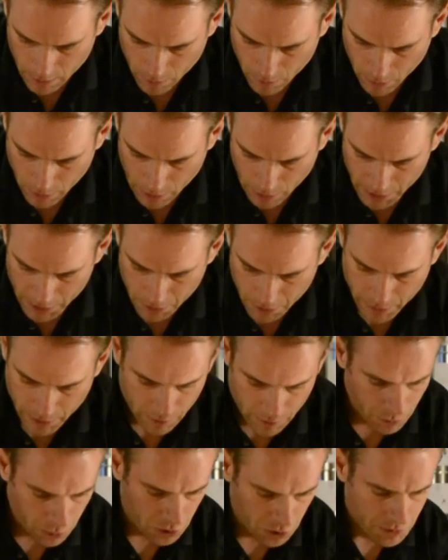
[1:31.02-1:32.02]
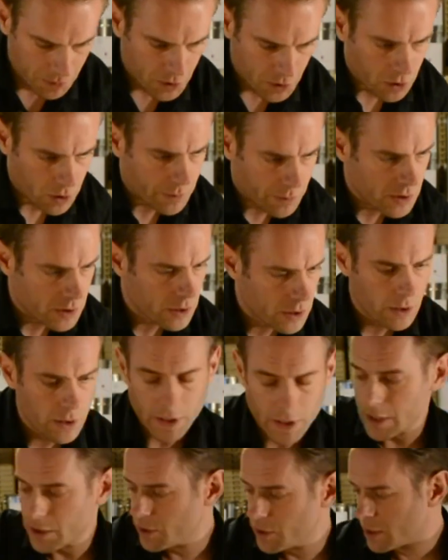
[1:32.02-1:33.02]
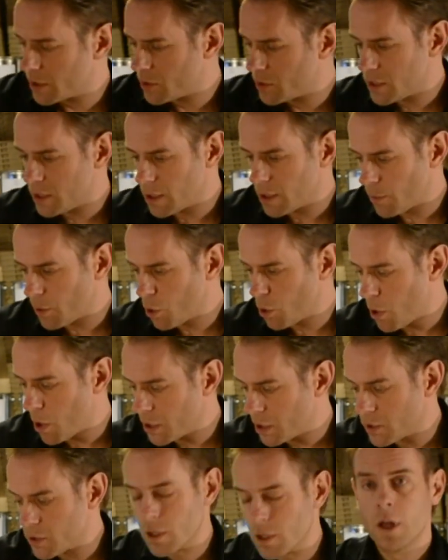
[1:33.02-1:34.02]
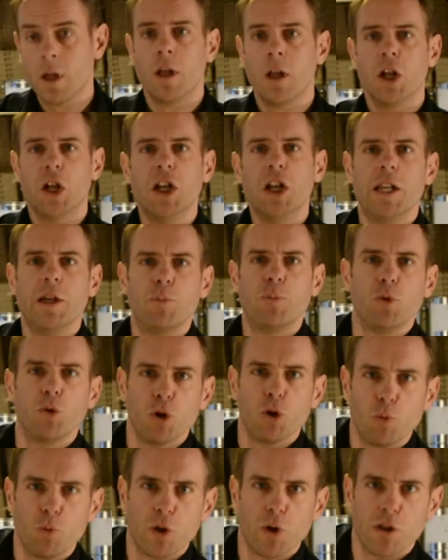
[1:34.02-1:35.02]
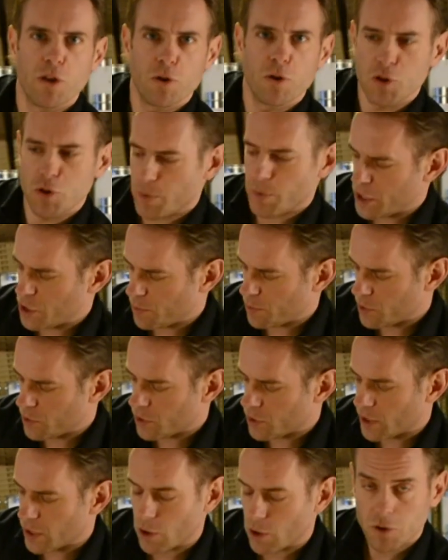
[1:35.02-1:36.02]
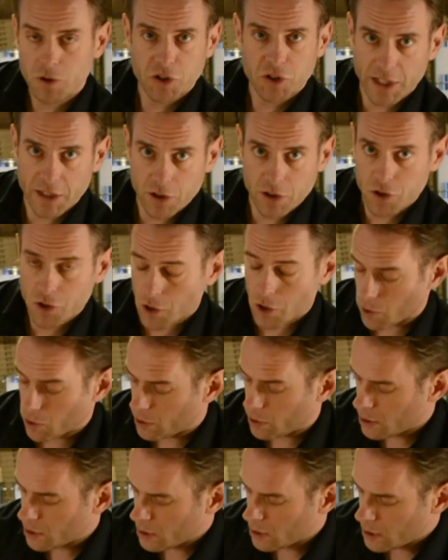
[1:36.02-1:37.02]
with a little bit of balsam turpentine. As you can see, I'm quite liberal with those measurements. They're not set in stone.